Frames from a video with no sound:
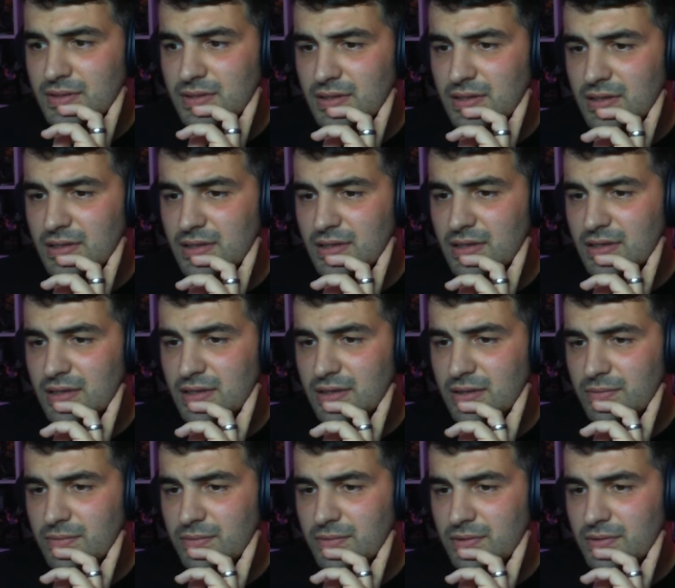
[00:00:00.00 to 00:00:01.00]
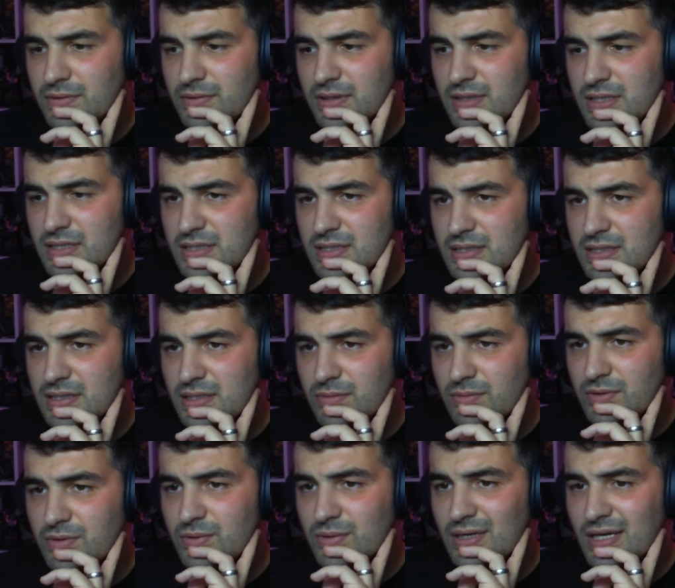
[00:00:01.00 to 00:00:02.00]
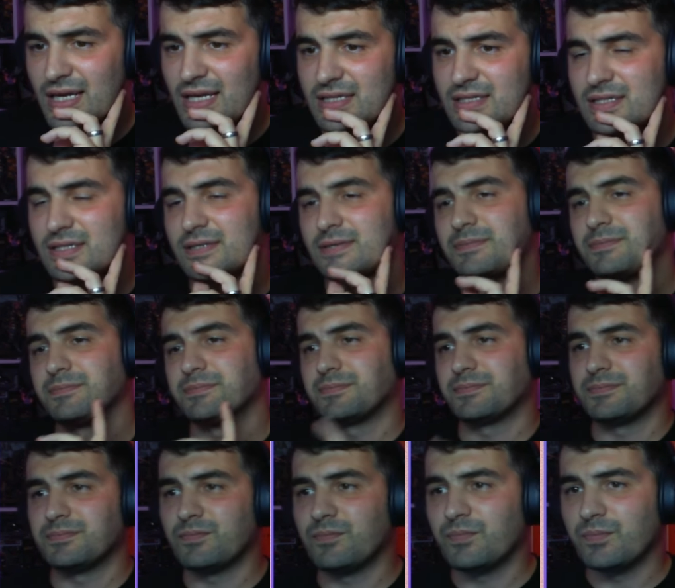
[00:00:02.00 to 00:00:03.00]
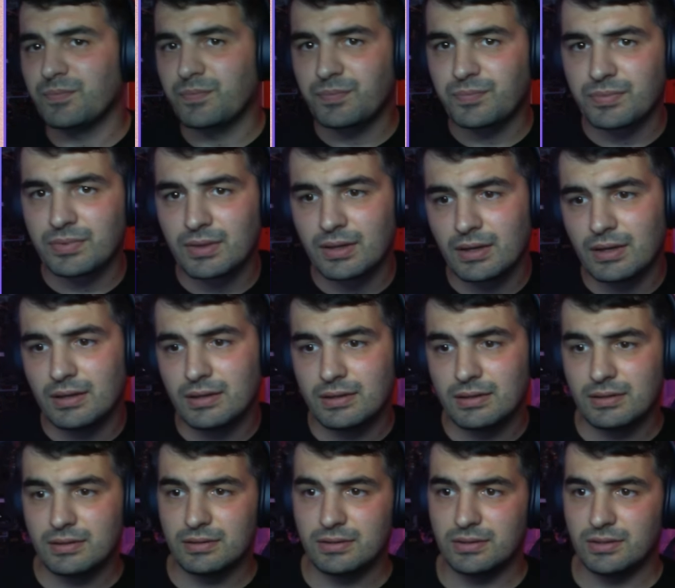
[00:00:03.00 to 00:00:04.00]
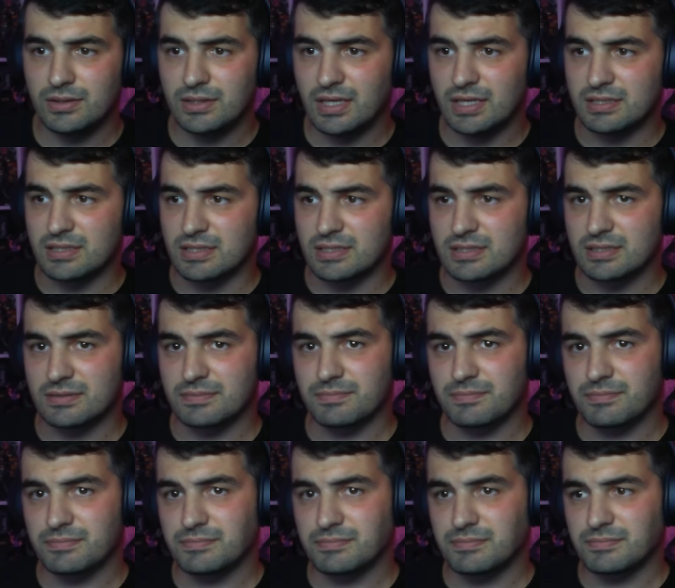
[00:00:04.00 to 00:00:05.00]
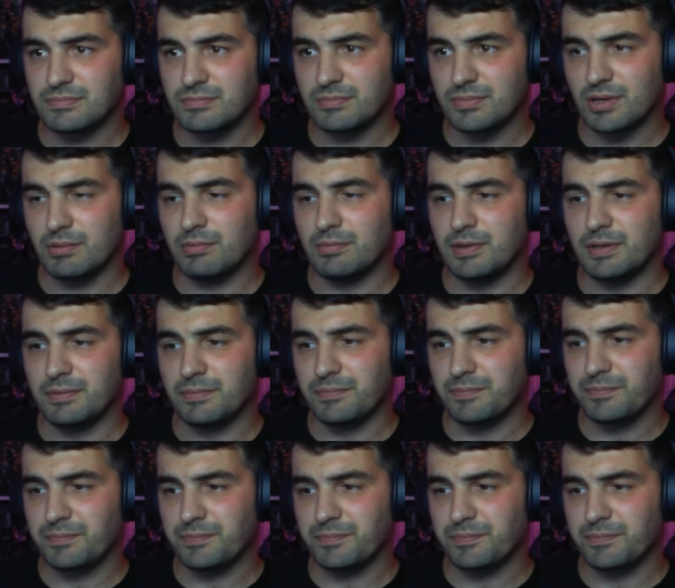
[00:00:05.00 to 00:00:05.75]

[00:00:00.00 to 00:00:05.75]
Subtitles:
And then we do this and we do an 8. You take this, probably.